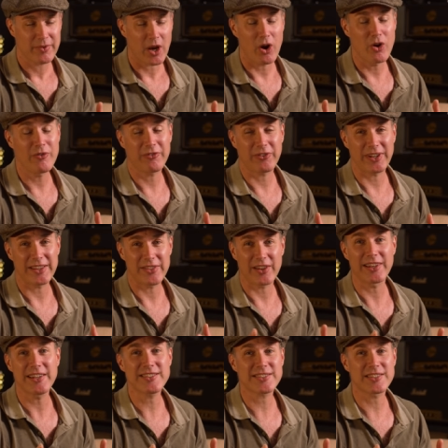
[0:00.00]
hopefully the
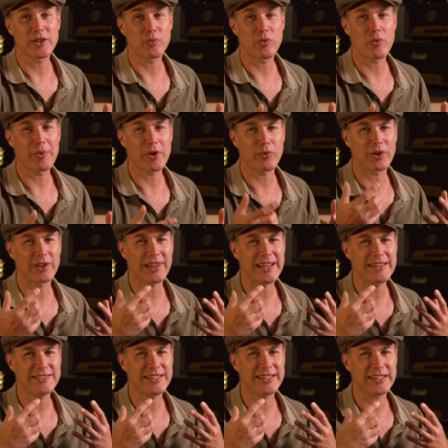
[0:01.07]
listener will be
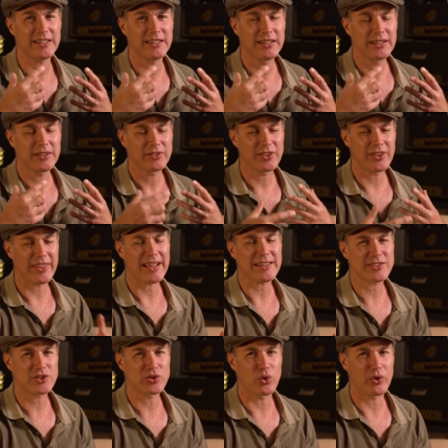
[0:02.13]
relating to
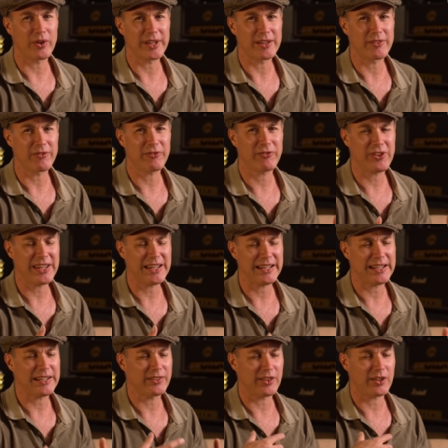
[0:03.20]
that story and
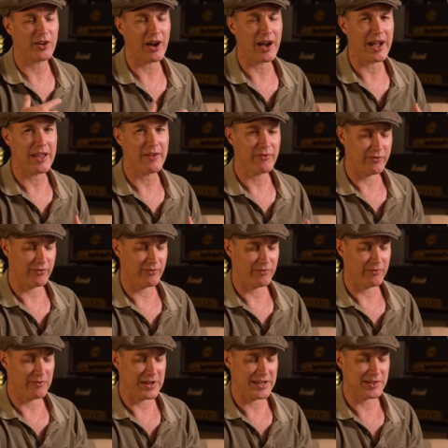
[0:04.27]
feeling that I've
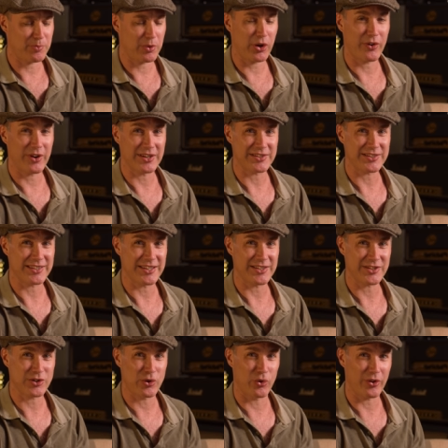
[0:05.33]
experienced this
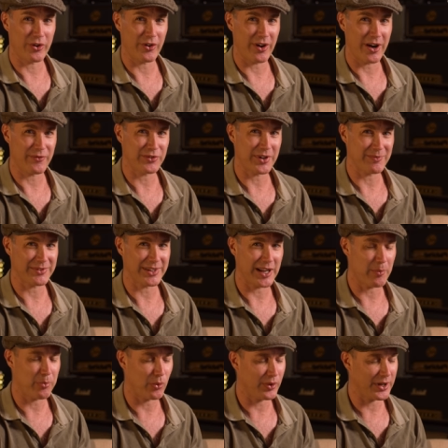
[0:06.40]
story or I've dreamt it
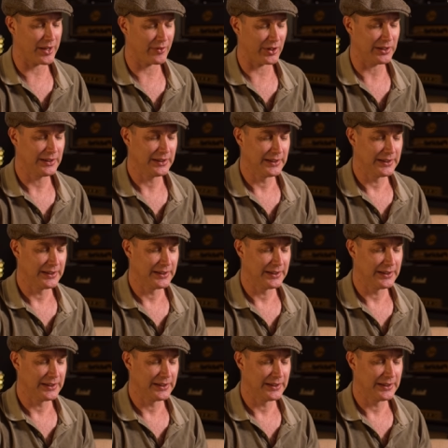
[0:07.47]
up or whatever.